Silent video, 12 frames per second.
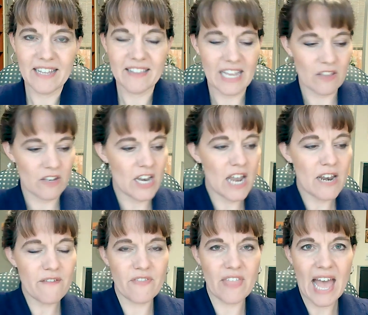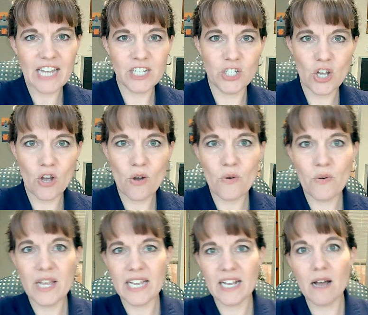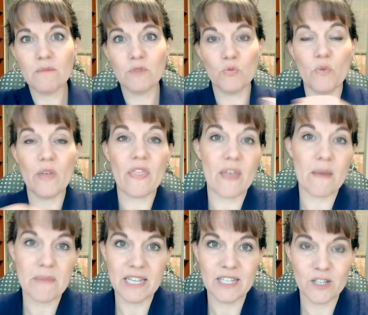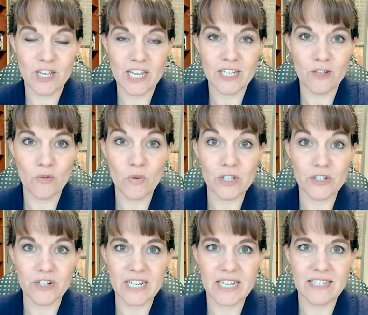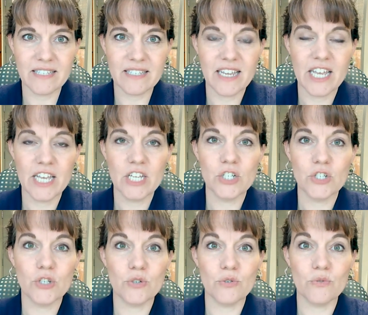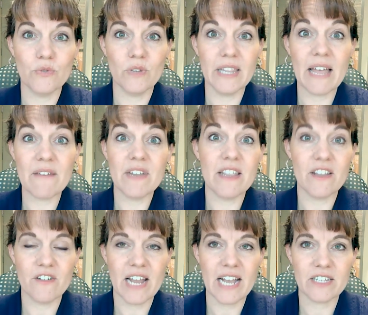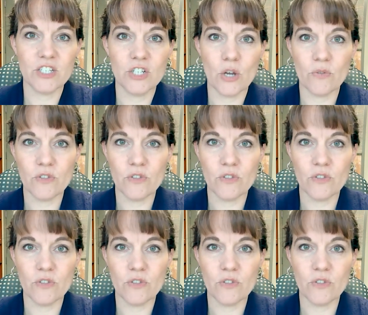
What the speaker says: Like, none of that dough comes with them in the wilderness to leaven their next dough.